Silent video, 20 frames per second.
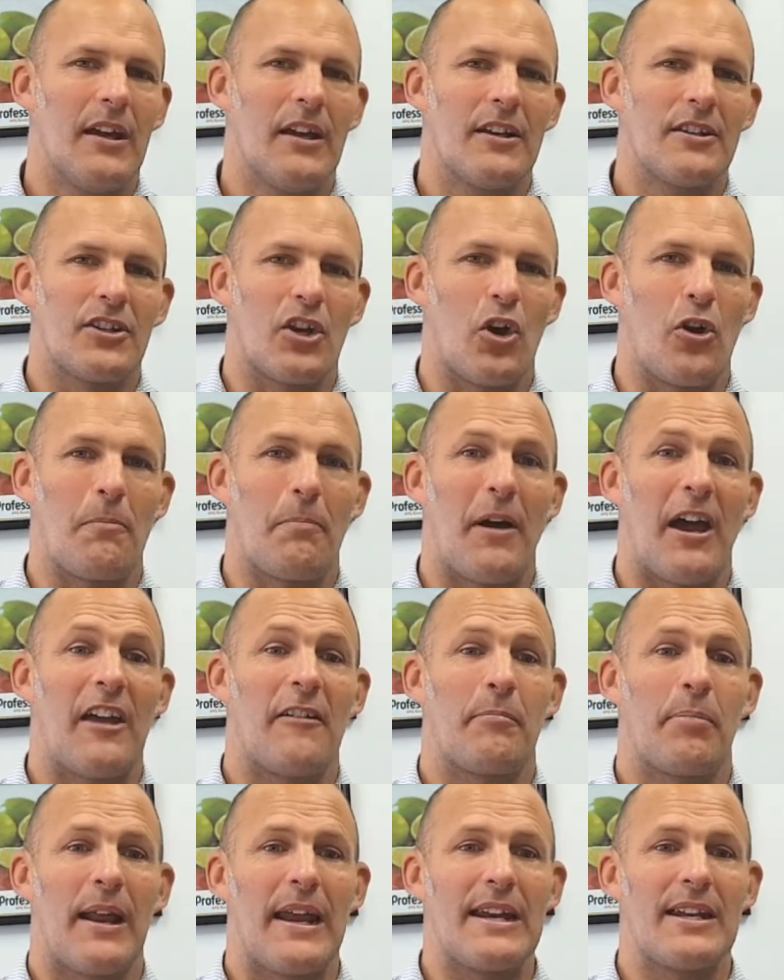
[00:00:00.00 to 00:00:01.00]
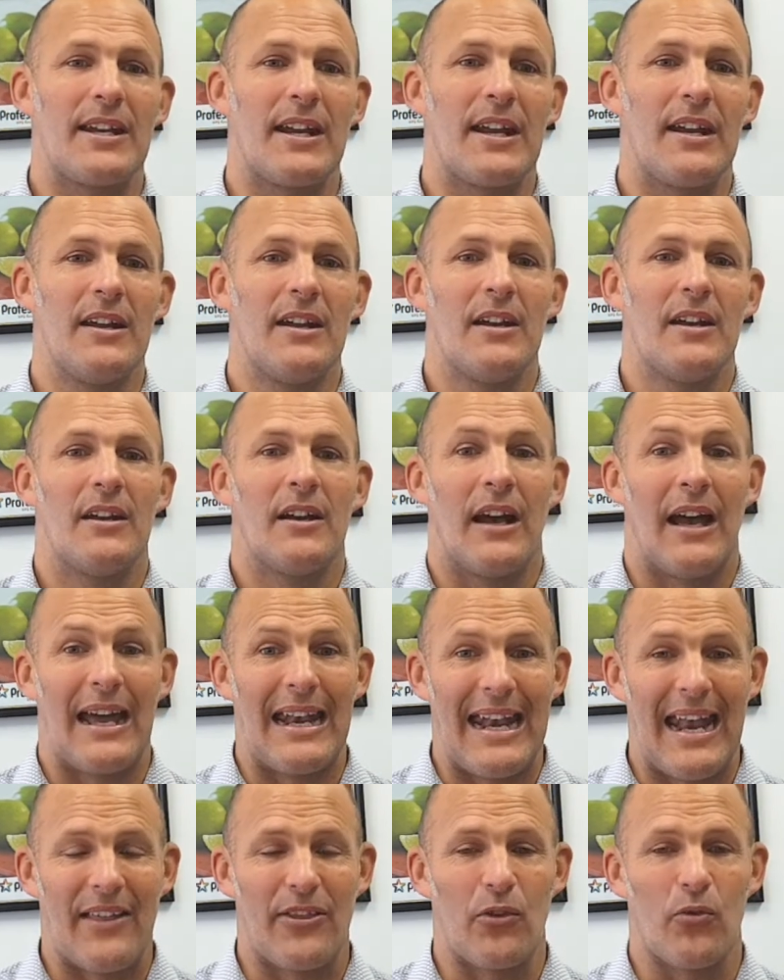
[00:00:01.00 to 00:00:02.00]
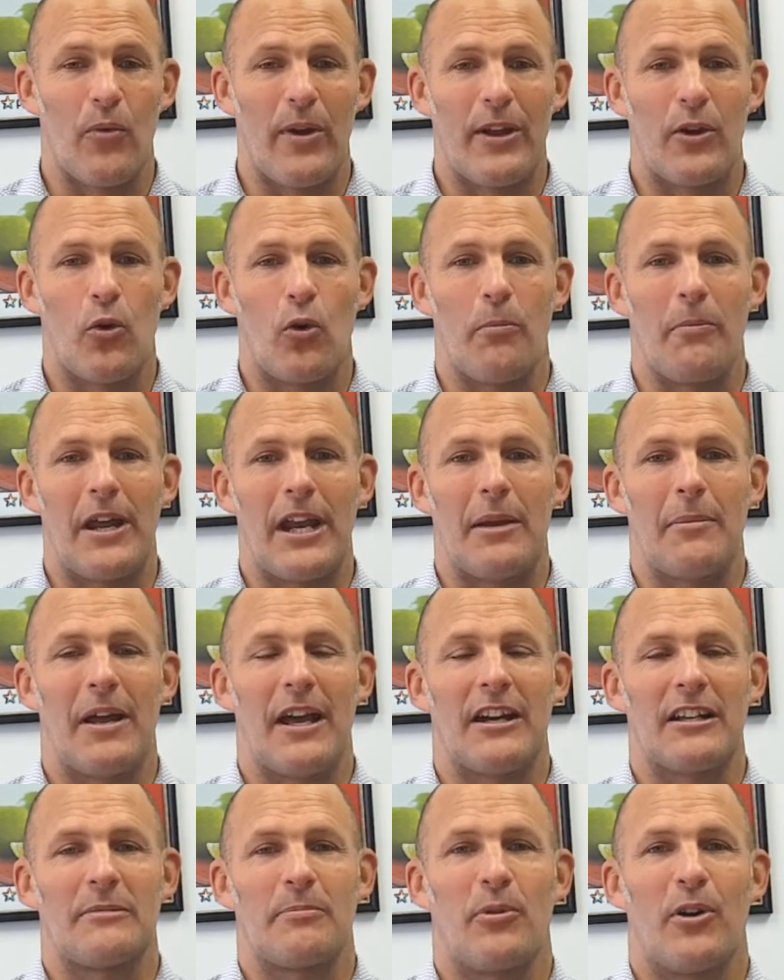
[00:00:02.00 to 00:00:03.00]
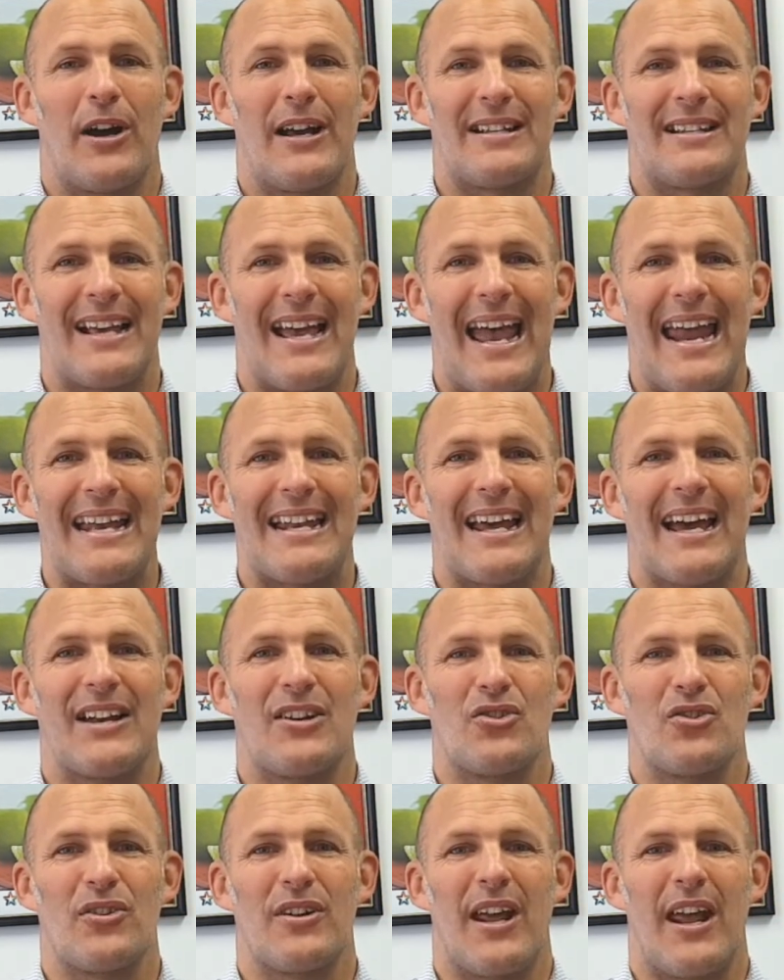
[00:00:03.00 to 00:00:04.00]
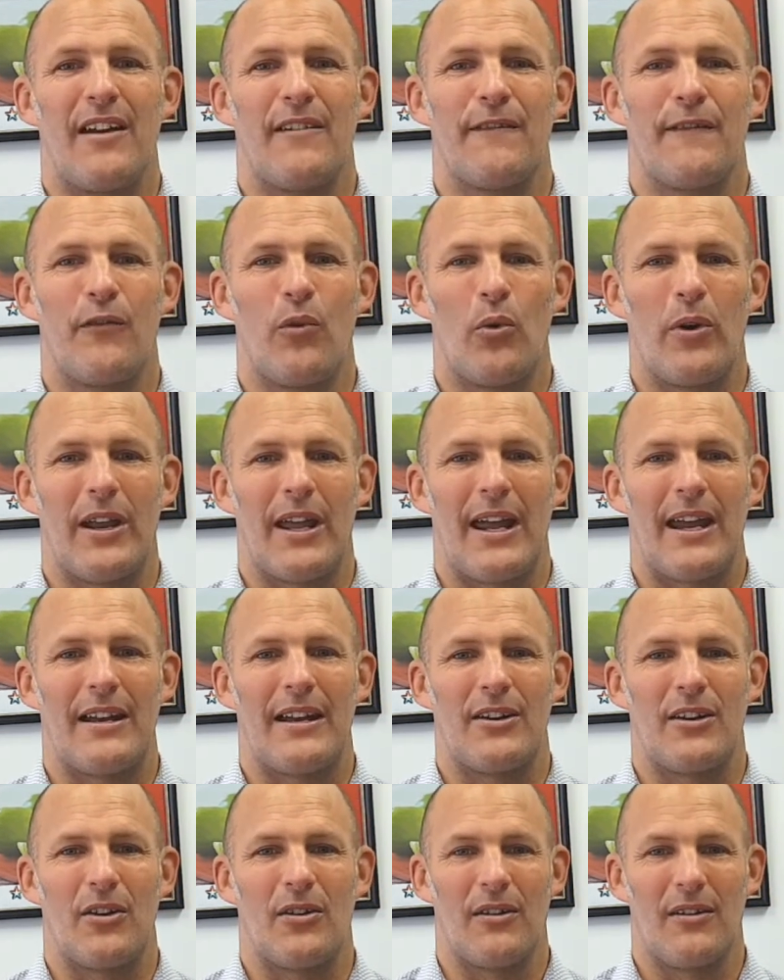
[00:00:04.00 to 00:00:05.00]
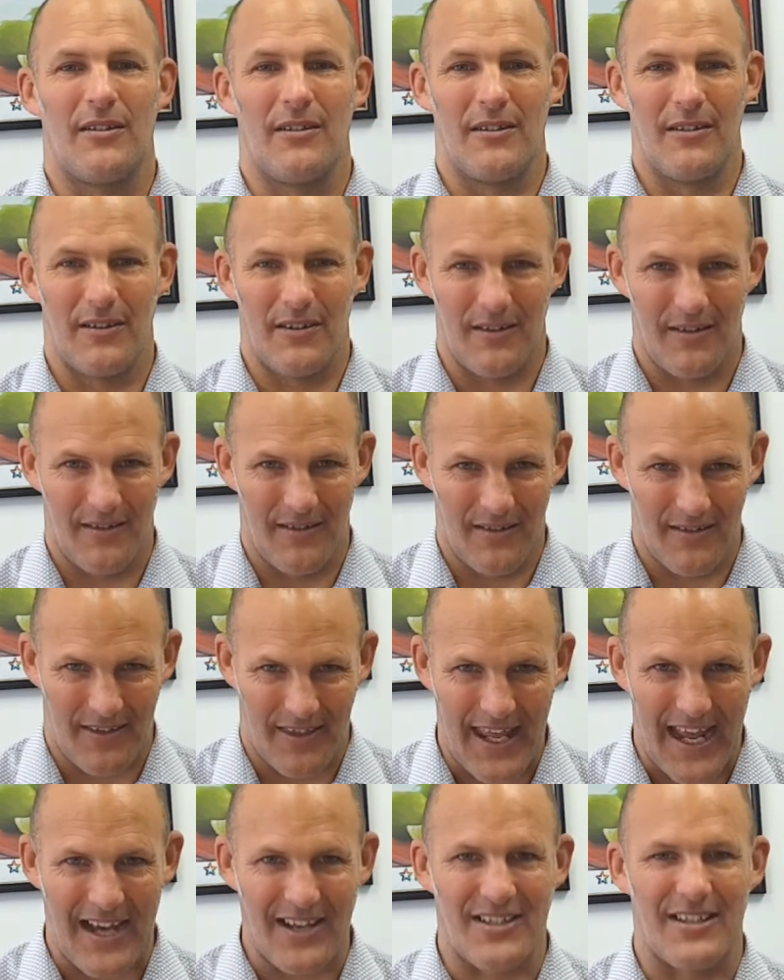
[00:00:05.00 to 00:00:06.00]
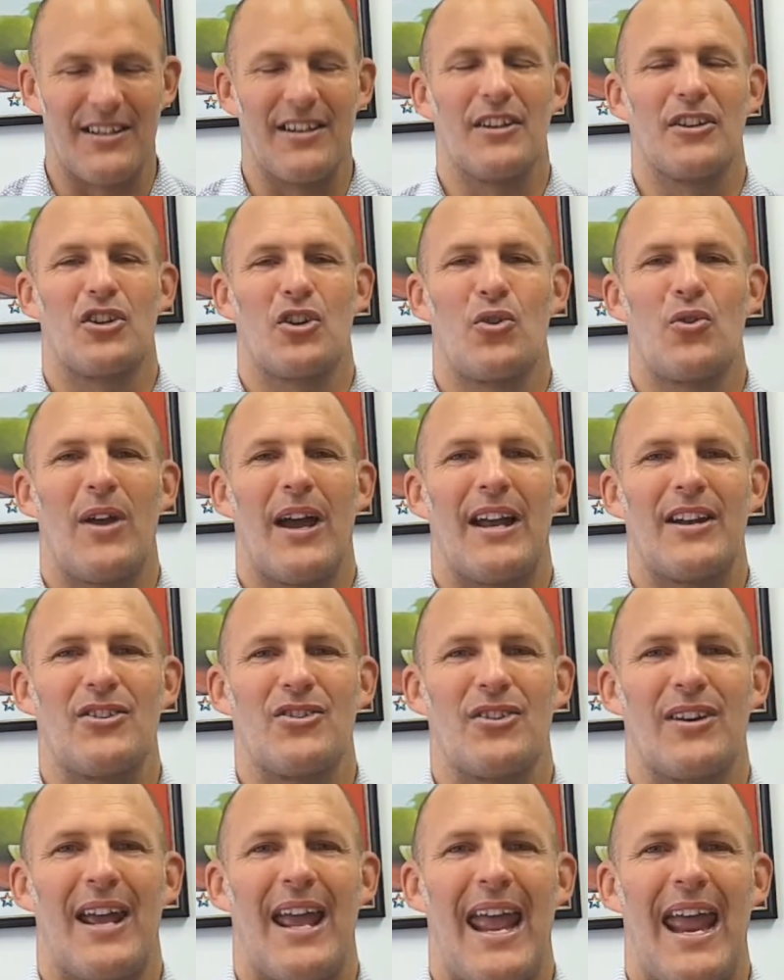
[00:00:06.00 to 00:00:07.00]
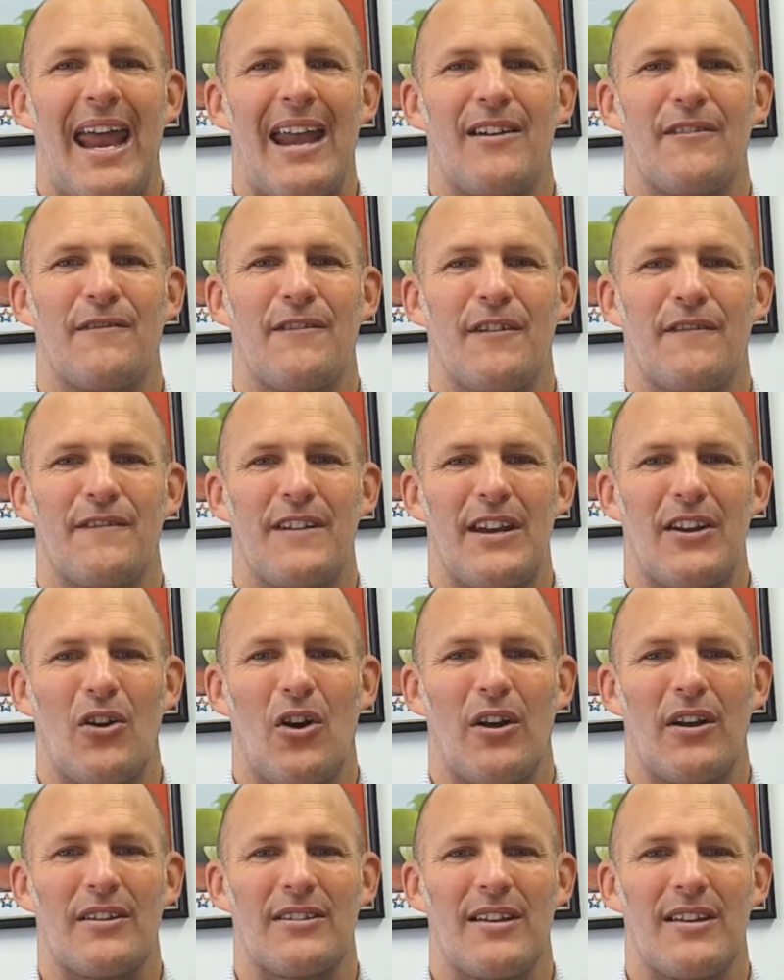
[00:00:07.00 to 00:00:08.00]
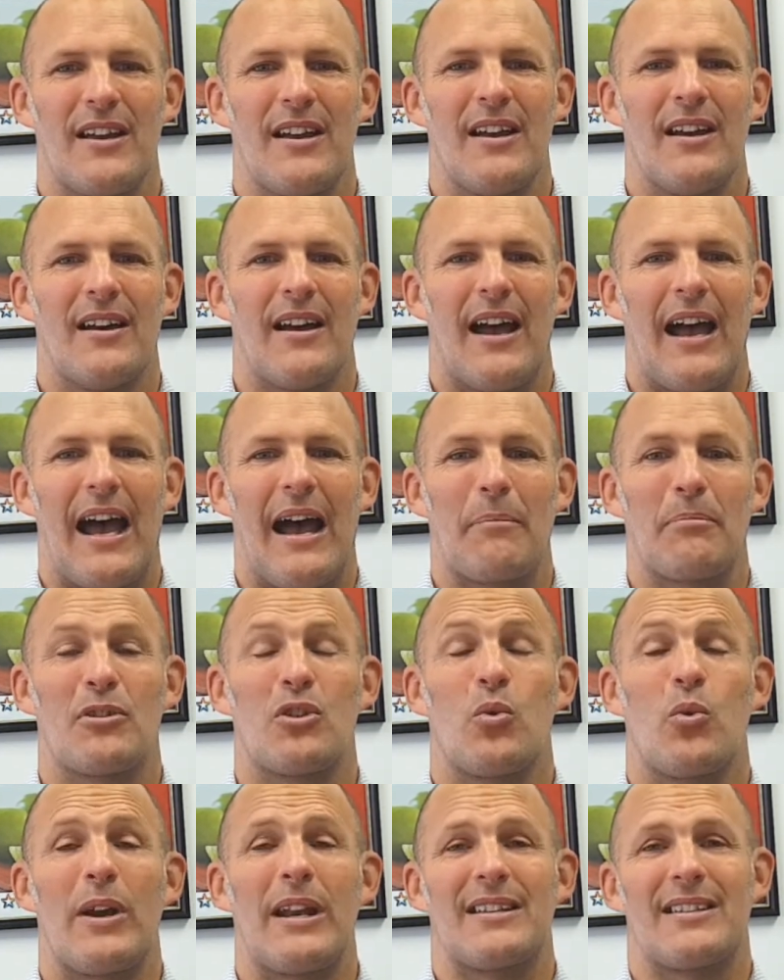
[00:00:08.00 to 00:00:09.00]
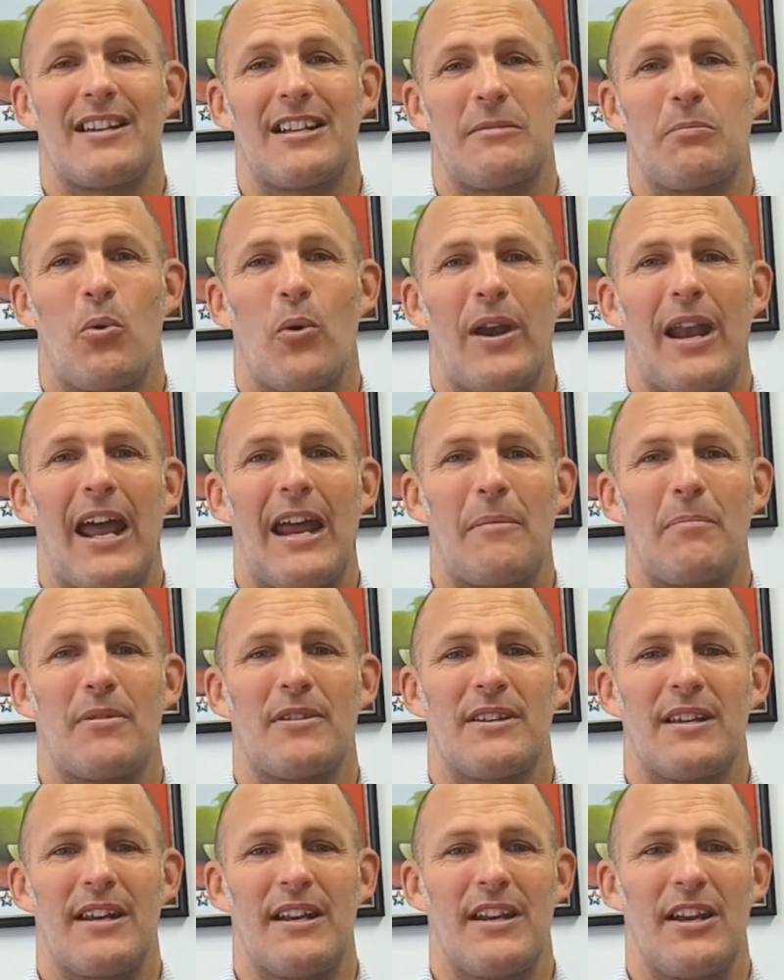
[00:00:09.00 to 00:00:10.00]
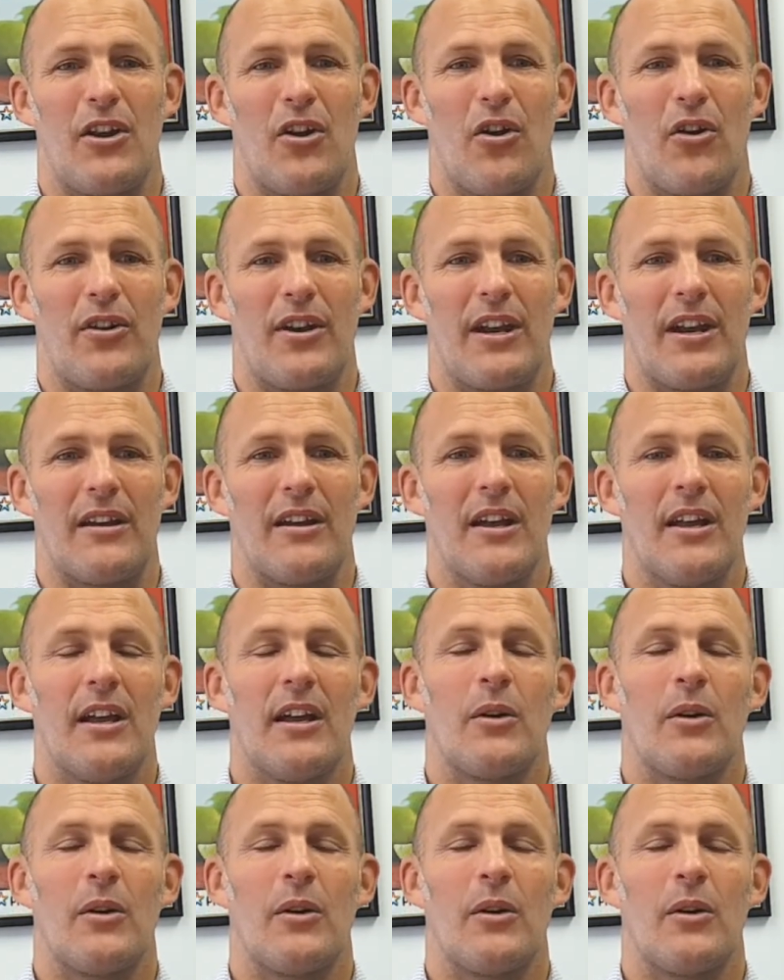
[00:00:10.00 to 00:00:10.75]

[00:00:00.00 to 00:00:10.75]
So Bay of Plenty, another record medium house price, $848,250, up 26.8% year on year.